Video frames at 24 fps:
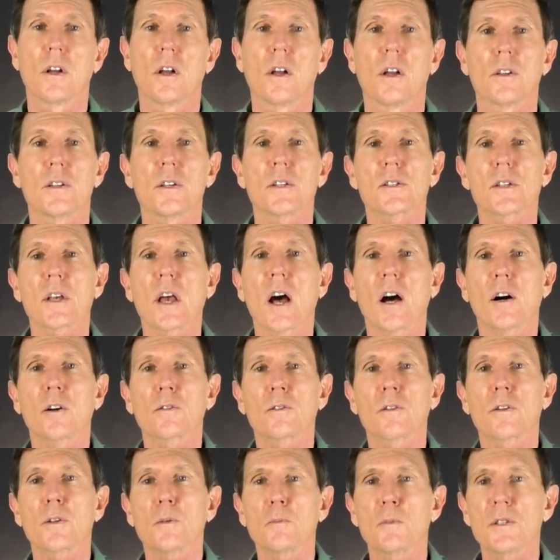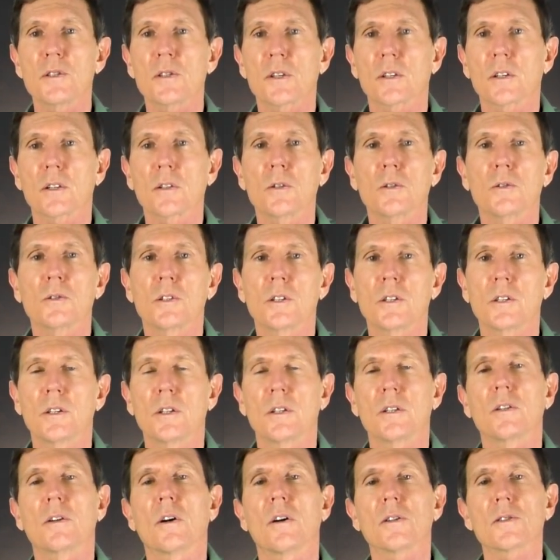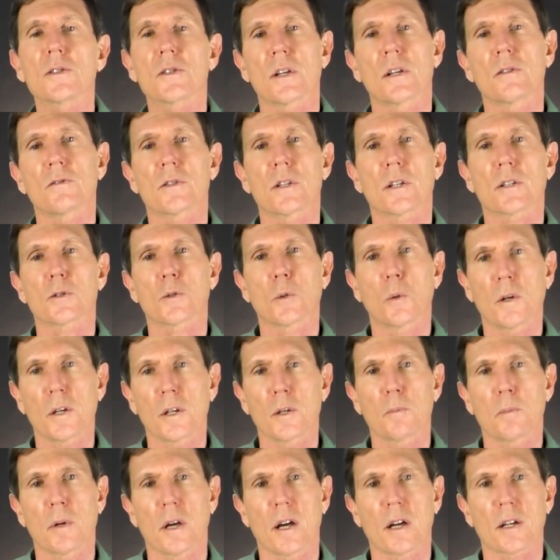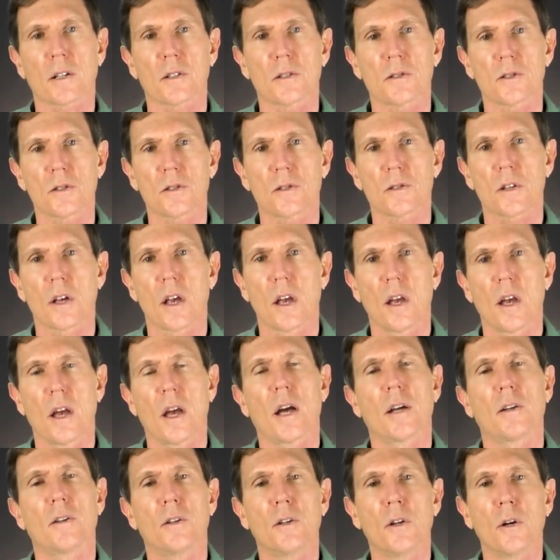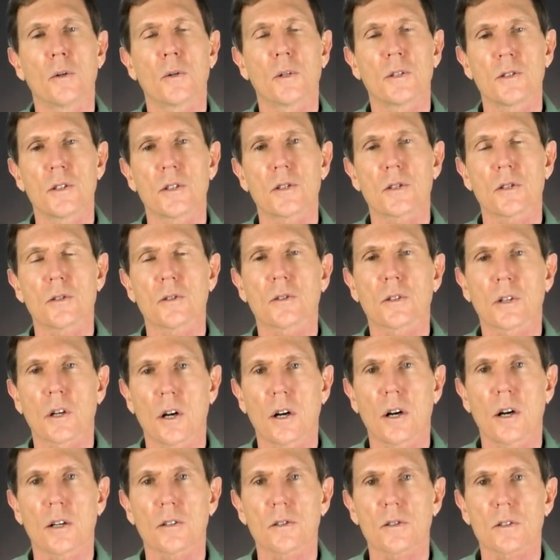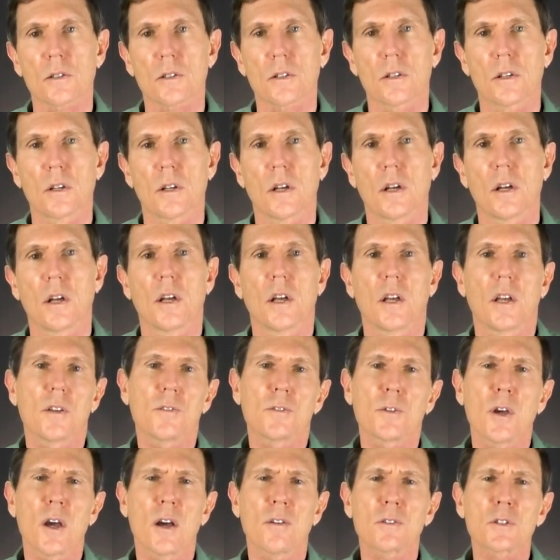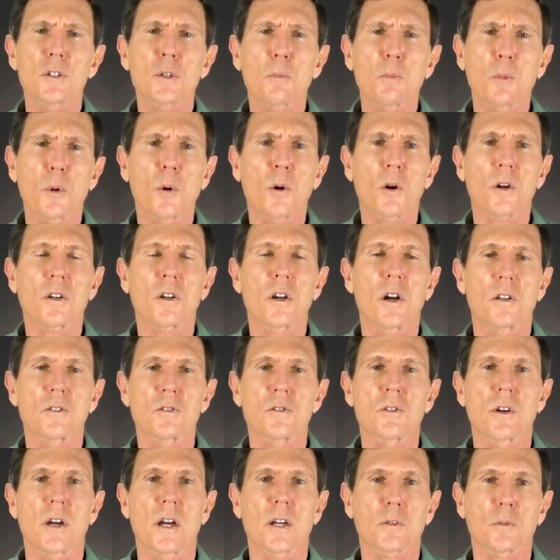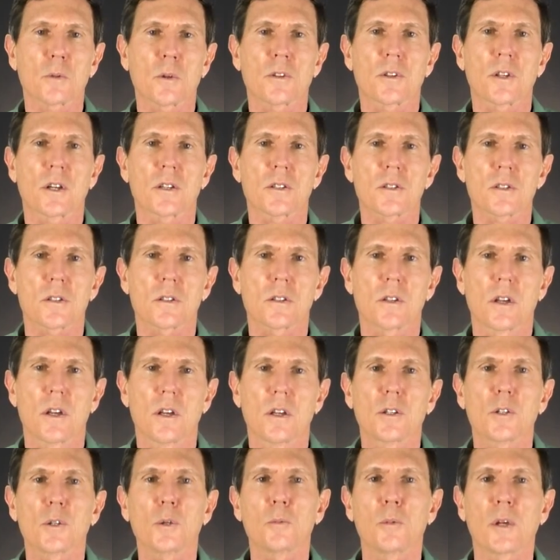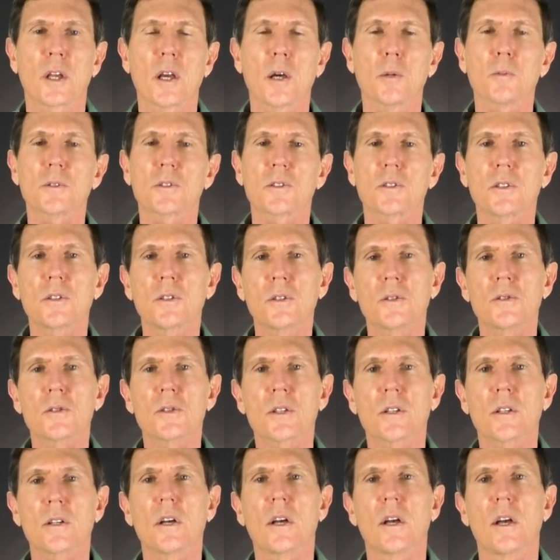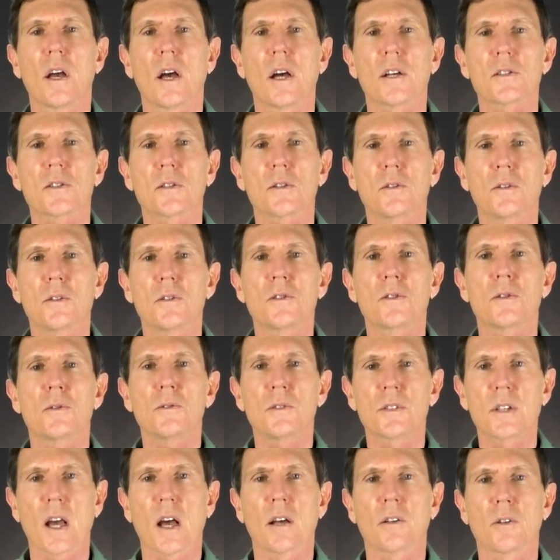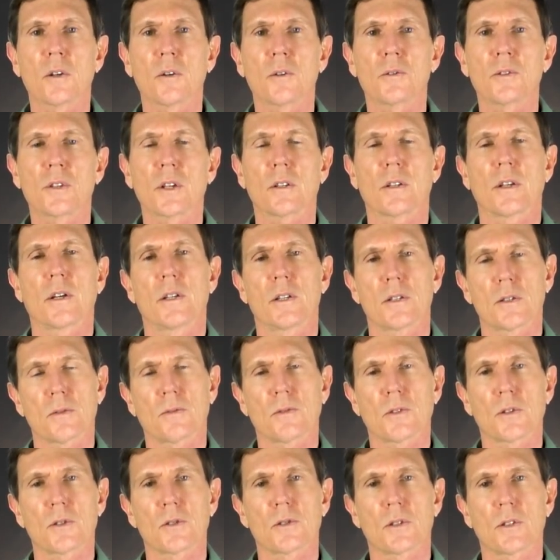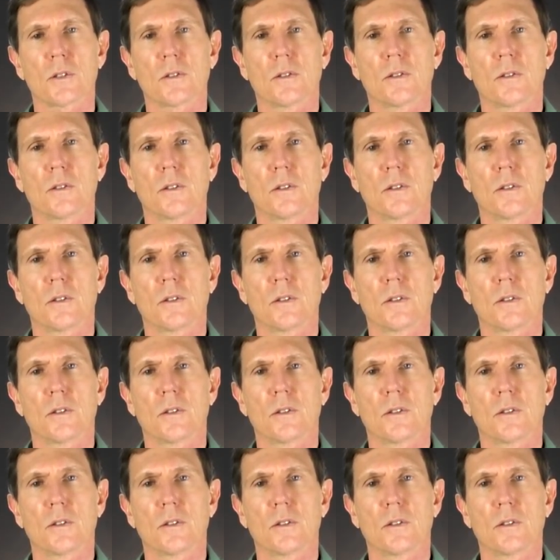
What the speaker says: This algorithm is included in all Soundcheck 20 packages at no additional cost. If you have a support contract with us, You'll be able to use it as soon as you download the latest version.